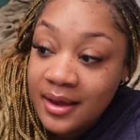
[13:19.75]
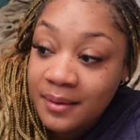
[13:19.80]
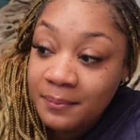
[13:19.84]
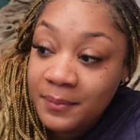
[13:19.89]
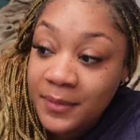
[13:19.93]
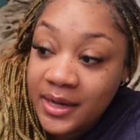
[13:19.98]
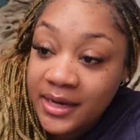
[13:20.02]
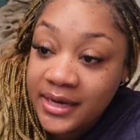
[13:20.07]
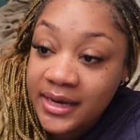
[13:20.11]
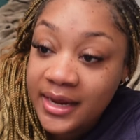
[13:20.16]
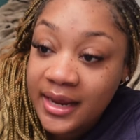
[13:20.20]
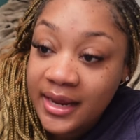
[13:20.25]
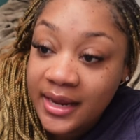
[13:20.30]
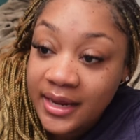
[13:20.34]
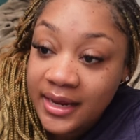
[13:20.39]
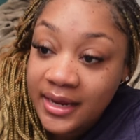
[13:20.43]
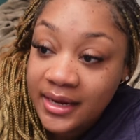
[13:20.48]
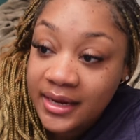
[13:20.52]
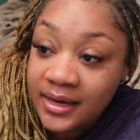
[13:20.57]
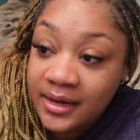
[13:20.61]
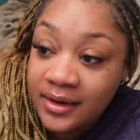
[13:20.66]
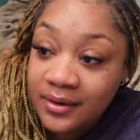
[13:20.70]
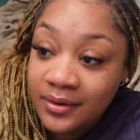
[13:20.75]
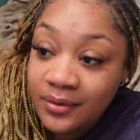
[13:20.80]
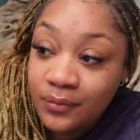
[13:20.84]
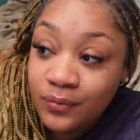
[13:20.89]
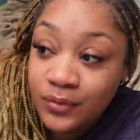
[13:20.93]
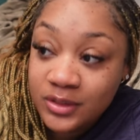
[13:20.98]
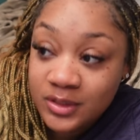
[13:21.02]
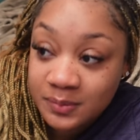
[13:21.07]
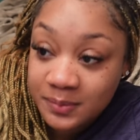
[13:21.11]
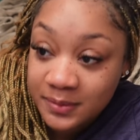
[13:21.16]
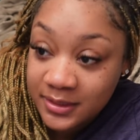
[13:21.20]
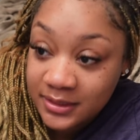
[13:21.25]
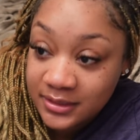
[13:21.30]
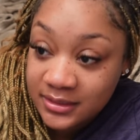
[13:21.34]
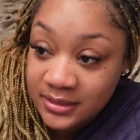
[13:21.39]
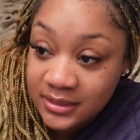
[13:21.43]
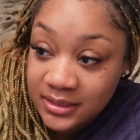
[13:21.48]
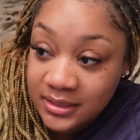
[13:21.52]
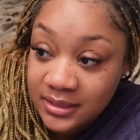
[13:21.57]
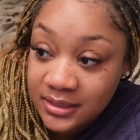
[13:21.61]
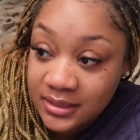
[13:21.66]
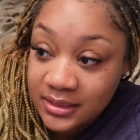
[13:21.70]
Monday was
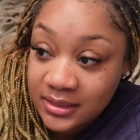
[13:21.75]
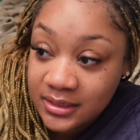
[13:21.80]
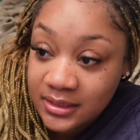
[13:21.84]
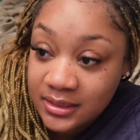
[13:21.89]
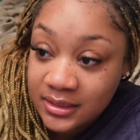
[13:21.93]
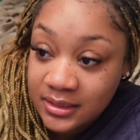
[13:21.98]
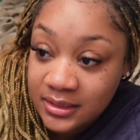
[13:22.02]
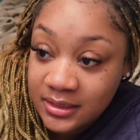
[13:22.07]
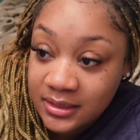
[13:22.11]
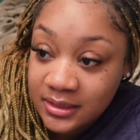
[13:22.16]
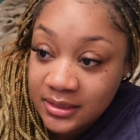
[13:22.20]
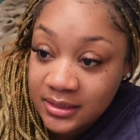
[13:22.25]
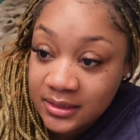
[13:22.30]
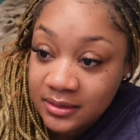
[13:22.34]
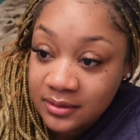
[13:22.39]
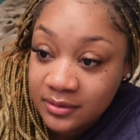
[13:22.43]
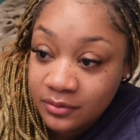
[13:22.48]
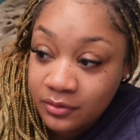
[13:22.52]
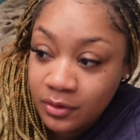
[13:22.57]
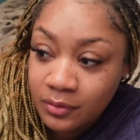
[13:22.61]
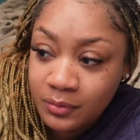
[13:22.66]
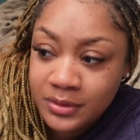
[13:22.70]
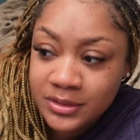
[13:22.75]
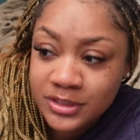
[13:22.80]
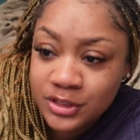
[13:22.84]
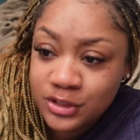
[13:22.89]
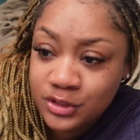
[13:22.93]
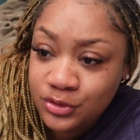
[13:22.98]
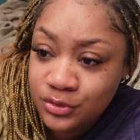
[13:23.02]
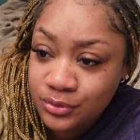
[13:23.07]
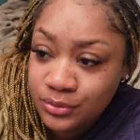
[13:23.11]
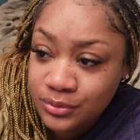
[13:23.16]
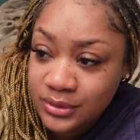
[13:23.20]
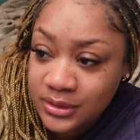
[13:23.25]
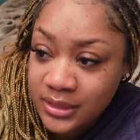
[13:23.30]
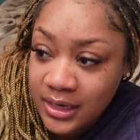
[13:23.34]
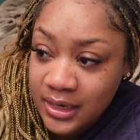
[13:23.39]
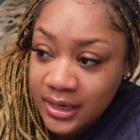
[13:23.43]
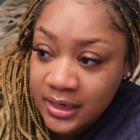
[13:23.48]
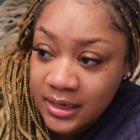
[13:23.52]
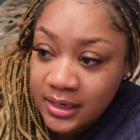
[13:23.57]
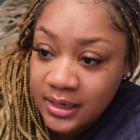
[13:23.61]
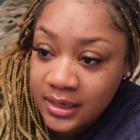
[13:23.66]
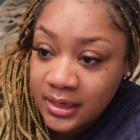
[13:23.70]
busy. Or was it
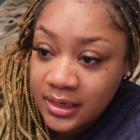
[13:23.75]
Tuesday?